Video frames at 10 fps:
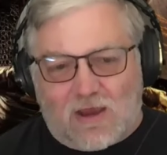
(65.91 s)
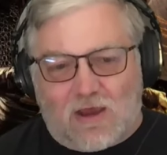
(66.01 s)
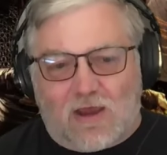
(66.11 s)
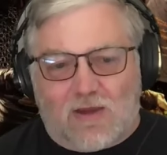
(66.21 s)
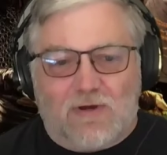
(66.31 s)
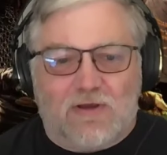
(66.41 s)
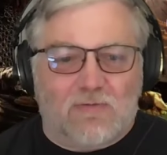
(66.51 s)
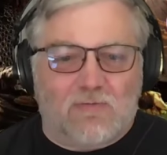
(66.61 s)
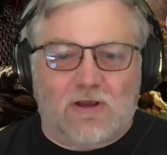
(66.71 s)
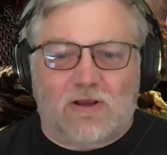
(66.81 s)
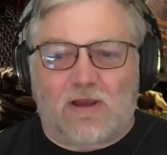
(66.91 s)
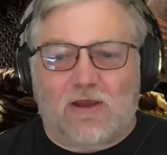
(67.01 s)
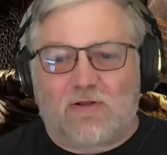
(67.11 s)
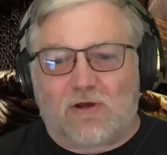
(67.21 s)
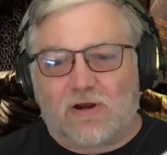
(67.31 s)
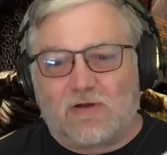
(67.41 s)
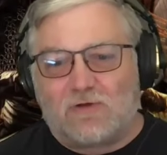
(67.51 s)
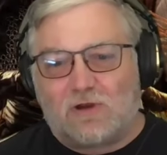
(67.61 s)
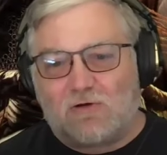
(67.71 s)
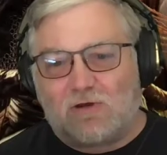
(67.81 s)
Uh, I made them wait in line long enough
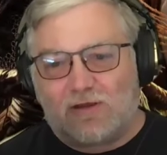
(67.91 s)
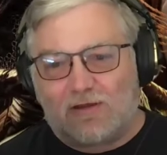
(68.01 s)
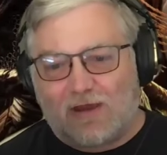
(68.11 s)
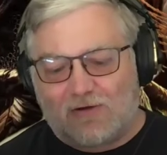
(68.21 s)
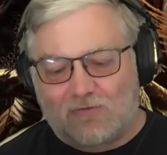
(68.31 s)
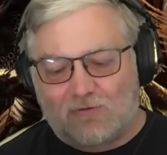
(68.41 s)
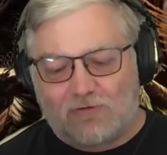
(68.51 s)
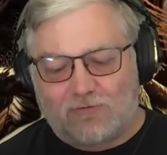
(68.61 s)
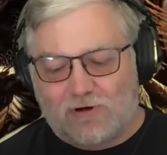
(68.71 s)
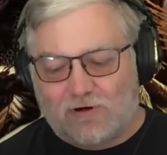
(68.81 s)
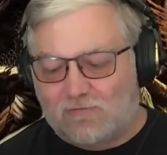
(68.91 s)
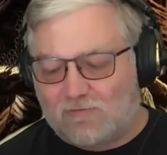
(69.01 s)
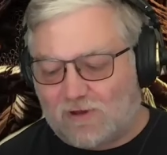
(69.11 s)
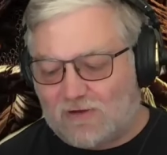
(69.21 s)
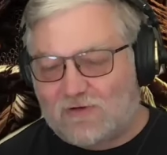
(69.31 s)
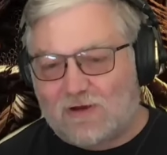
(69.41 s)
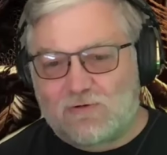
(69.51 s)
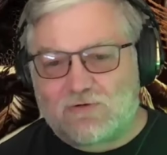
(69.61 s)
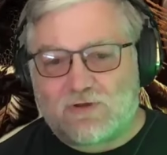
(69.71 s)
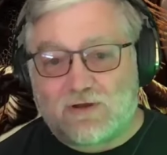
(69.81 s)
to go get actual, you know,
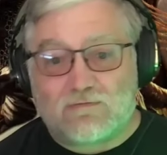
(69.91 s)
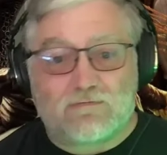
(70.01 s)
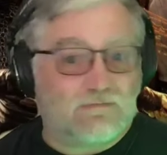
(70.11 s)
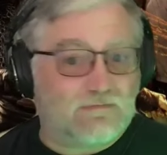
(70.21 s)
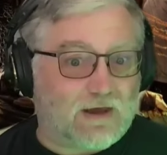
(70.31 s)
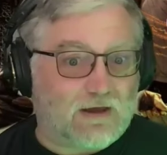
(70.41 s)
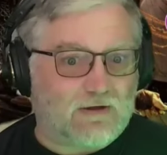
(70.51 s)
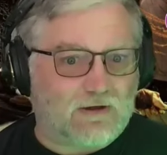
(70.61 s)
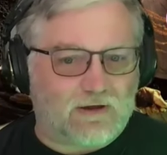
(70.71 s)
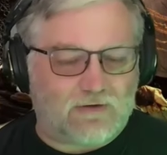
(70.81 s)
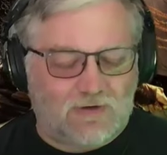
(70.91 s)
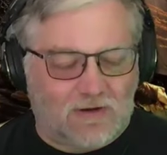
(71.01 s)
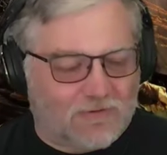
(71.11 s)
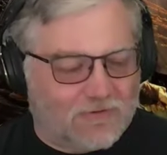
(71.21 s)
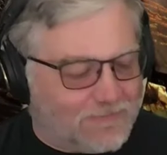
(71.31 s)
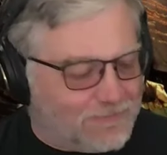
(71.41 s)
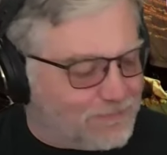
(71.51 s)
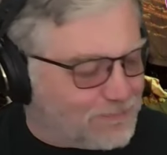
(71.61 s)
lightsabers that act like lightsabers.